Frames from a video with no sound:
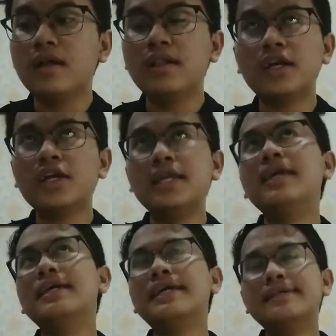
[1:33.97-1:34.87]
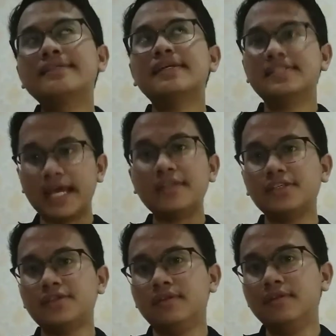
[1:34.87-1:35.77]
Learning is
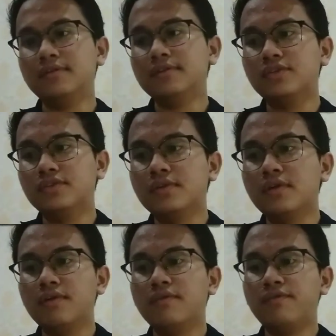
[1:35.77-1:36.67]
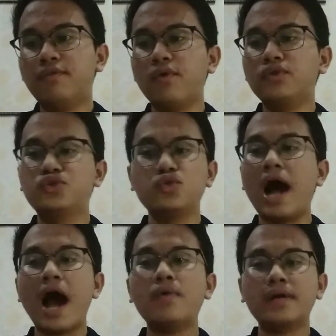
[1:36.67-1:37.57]
essential to
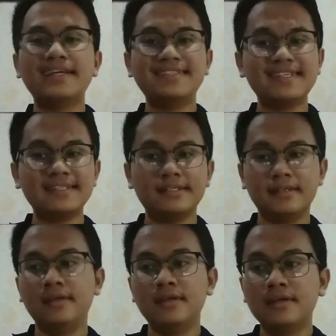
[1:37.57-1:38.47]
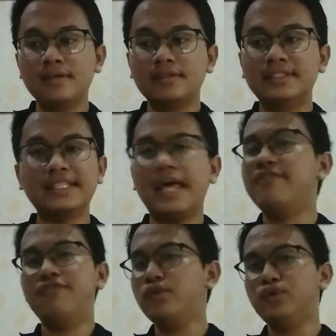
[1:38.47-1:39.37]
our existence, just like
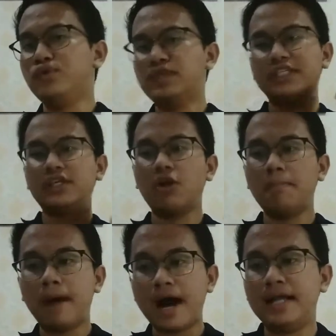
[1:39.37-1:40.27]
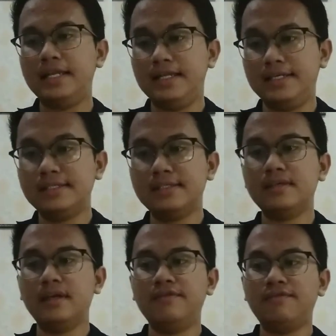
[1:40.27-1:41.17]
food nourishes our bodies.
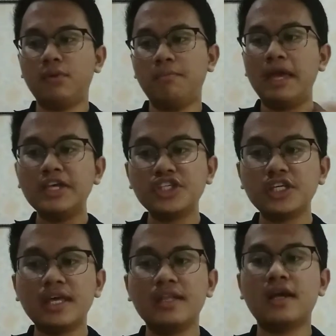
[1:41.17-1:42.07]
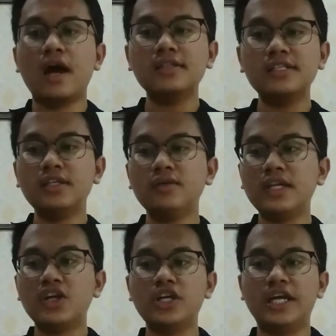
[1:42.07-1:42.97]
Information and continued
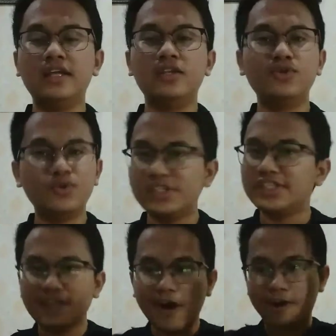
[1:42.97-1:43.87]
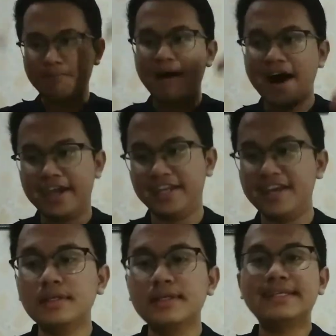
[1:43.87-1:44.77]
learning nourishes our mind.
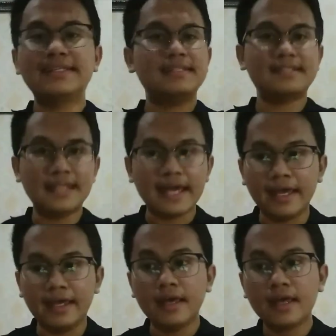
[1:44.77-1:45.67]
Today,